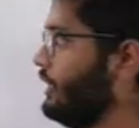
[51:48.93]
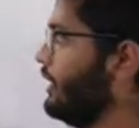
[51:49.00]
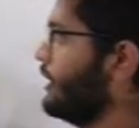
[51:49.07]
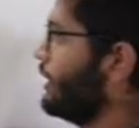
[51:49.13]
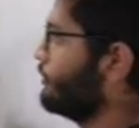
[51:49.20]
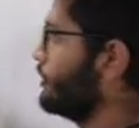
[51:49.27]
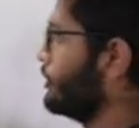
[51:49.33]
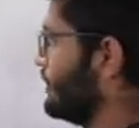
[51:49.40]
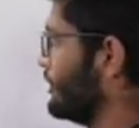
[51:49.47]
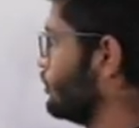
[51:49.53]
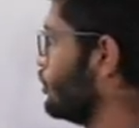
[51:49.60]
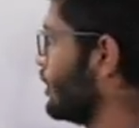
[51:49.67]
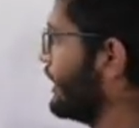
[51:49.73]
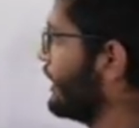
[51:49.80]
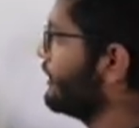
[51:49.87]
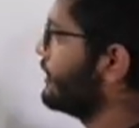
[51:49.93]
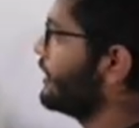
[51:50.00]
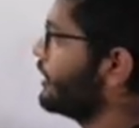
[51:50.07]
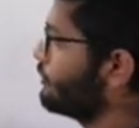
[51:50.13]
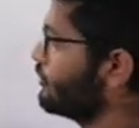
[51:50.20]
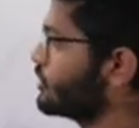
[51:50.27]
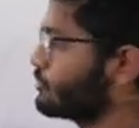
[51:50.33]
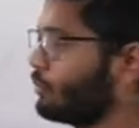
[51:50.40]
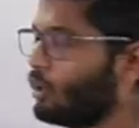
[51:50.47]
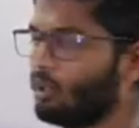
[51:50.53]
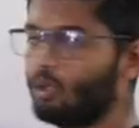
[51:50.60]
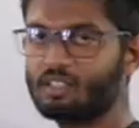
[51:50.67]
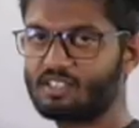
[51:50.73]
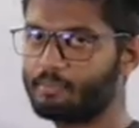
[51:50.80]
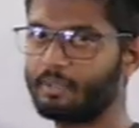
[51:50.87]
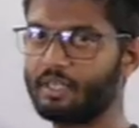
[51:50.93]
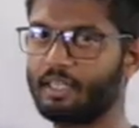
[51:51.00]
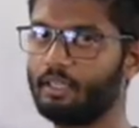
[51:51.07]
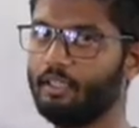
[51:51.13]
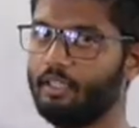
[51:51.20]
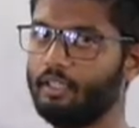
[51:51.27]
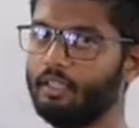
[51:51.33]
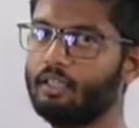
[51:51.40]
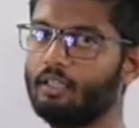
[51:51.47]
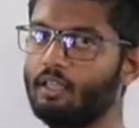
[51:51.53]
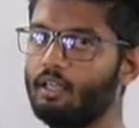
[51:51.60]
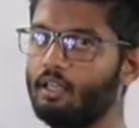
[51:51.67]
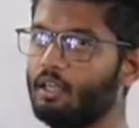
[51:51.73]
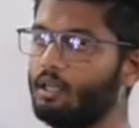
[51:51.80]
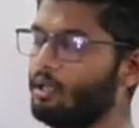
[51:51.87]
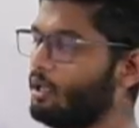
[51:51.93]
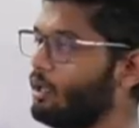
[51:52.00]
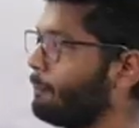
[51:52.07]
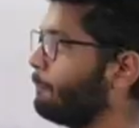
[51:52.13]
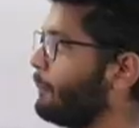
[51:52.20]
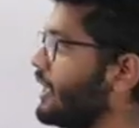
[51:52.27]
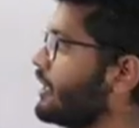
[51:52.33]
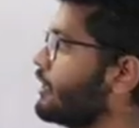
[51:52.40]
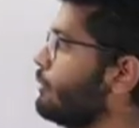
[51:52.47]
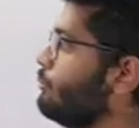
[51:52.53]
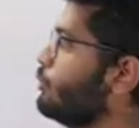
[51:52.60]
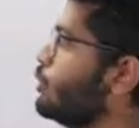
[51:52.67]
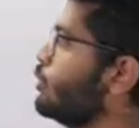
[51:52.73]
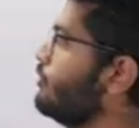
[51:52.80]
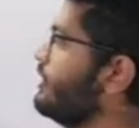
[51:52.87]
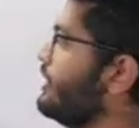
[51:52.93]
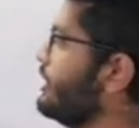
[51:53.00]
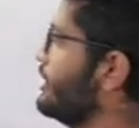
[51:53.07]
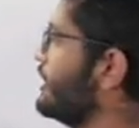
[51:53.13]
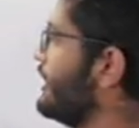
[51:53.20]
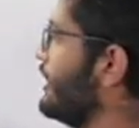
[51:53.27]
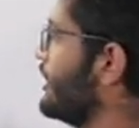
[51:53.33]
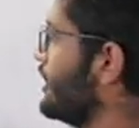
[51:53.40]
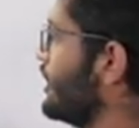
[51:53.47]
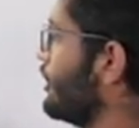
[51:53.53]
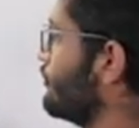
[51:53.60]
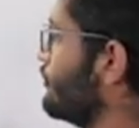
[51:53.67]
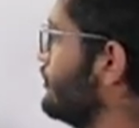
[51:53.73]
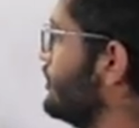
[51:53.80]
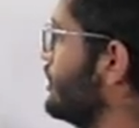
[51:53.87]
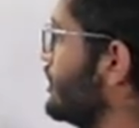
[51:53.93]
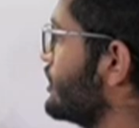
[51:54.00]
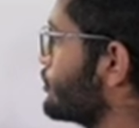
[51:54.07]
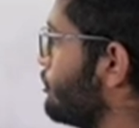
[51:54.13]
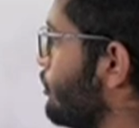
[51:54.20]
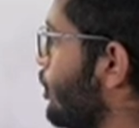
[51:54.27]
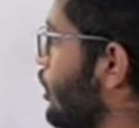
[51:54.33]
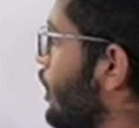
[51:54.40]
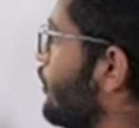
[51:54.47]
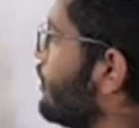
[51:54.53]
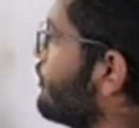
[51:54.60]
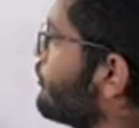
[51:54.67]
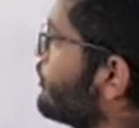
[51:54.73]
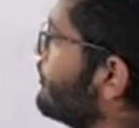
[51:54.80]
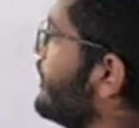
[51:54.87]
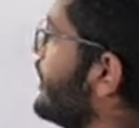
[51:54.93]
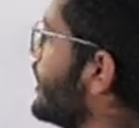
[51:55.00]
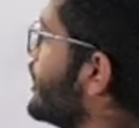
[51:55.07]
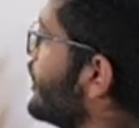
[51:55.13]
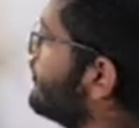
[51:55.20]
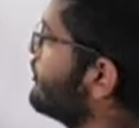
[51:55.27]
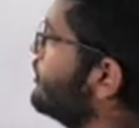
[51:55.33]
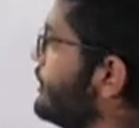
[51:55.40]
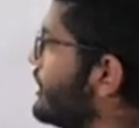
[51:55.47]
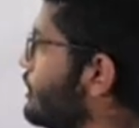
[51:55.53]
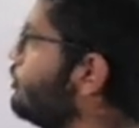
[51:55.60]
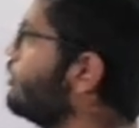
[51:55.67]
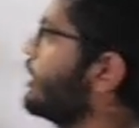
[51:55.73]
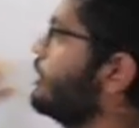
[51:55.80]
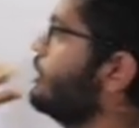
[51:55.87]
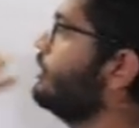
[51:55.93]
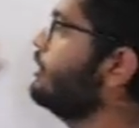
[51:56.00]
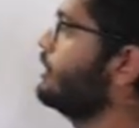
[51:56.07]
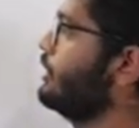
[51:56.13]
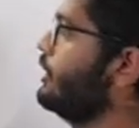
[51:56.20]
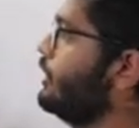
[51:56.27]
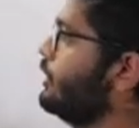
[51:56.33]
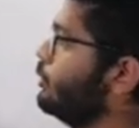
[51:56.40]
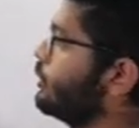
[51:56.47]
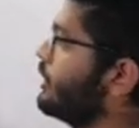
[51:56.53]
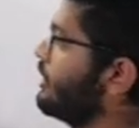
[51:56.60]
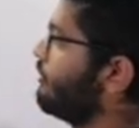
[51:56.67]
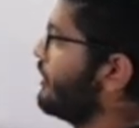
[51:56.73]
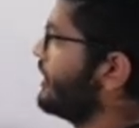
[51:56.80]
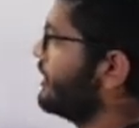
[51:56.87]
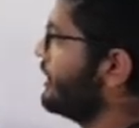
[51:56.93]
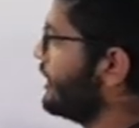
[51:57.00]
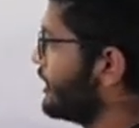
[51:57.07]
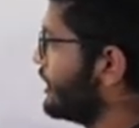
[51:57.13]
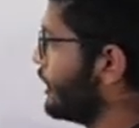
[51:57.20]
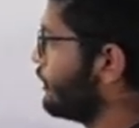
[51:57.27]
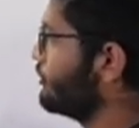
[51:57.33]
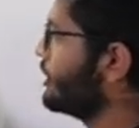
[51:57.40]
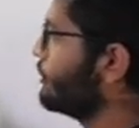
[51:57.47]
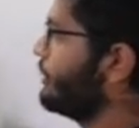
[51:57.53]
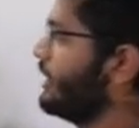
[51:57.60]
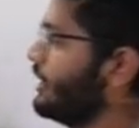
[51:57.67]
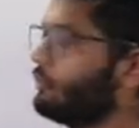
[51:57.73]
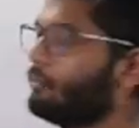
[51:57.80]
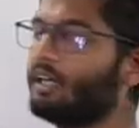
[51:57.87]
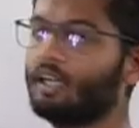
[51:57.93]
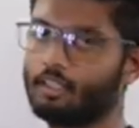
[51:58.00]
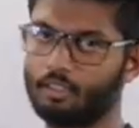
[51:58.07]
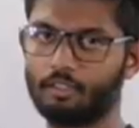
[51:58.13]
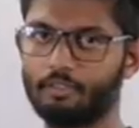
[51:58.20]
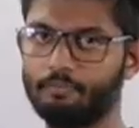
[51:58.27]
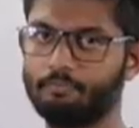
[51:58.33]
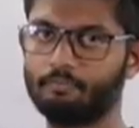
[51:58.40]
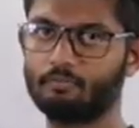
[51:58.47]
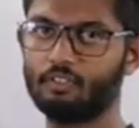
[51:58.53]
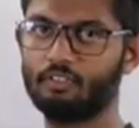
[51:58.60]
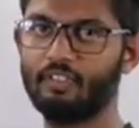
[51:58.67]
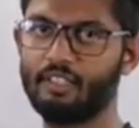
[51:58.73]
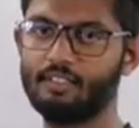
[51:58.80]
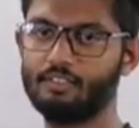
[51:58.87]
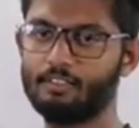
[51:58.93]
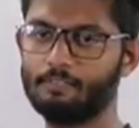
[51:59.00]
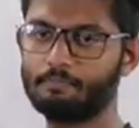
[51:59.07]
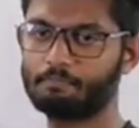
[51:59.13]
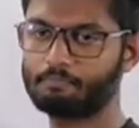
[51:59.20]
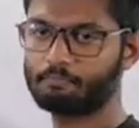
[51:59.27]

area of the big one and the area of the small one separately, by removing the area of the small one from the area of the big one, you can find the area of the remaining part. Very easy.